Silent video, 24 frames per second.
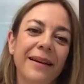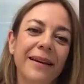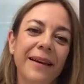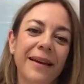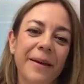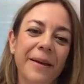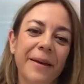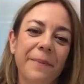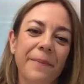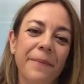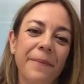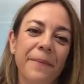
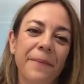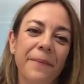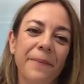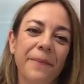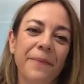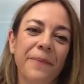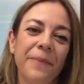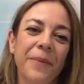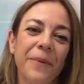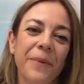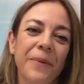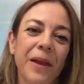
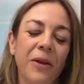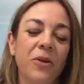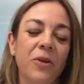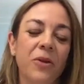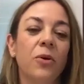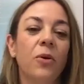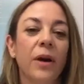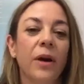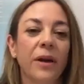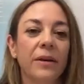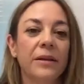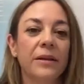that
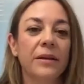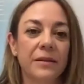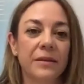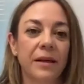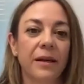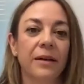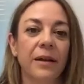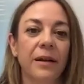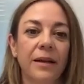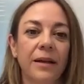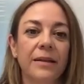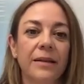you
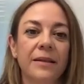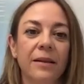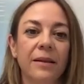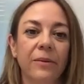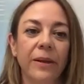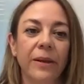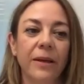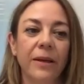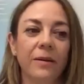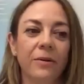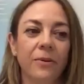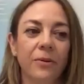understand a little
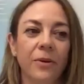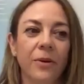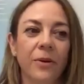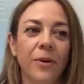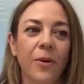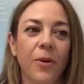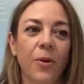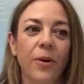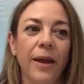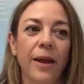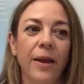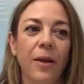bit,
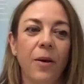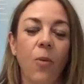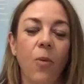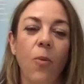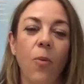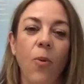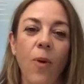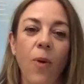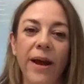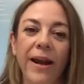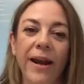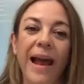okay,
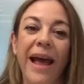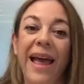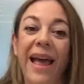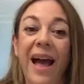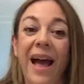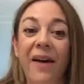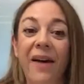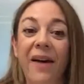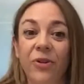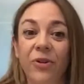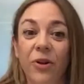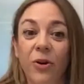what I
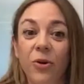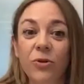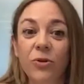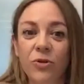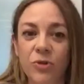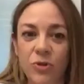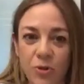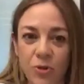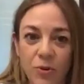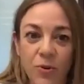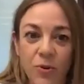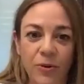have
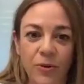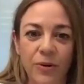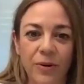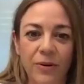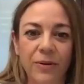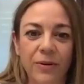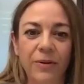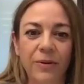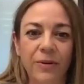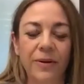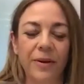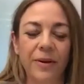not
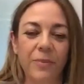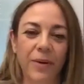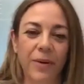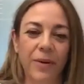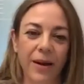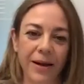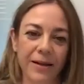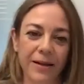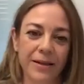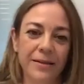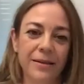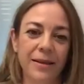done on the
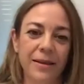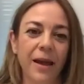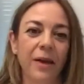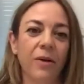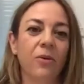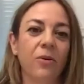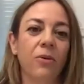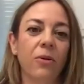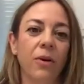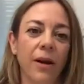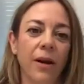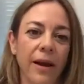past, I
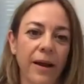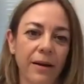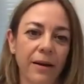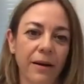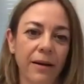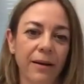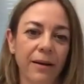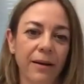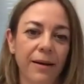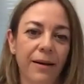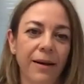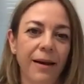could learn.